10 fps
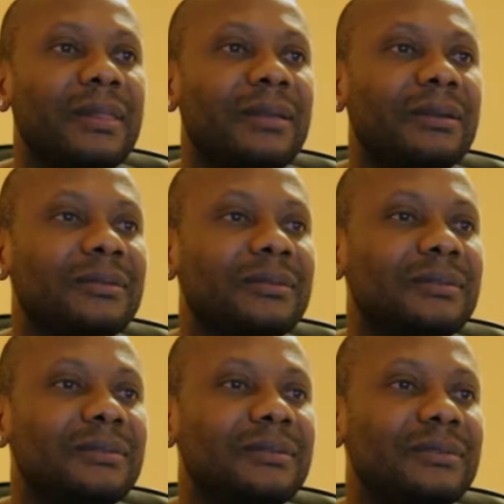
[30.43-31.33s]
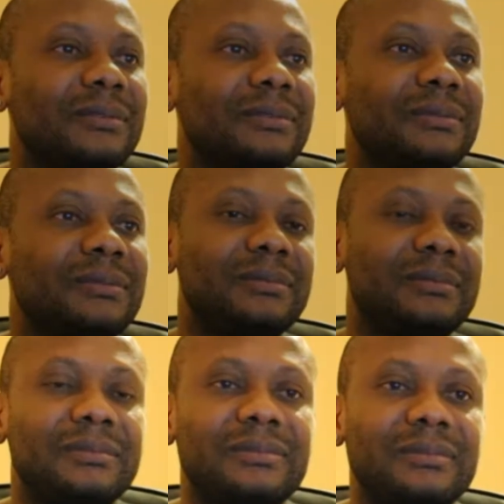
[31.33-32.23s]

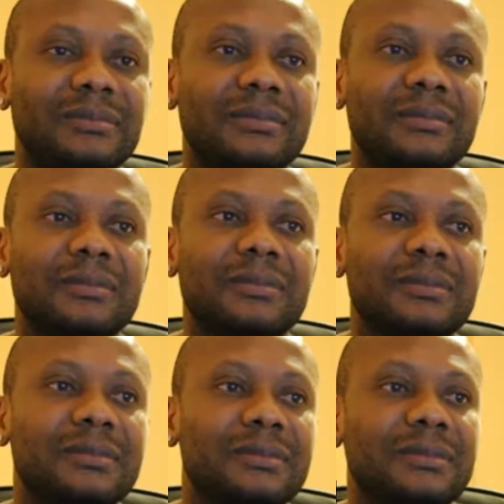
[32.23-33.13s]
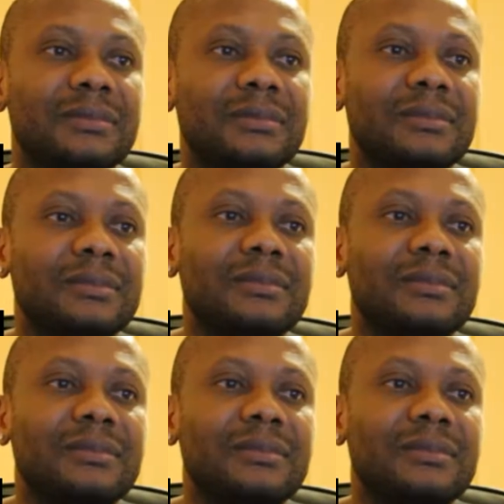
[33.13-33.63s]
(silence)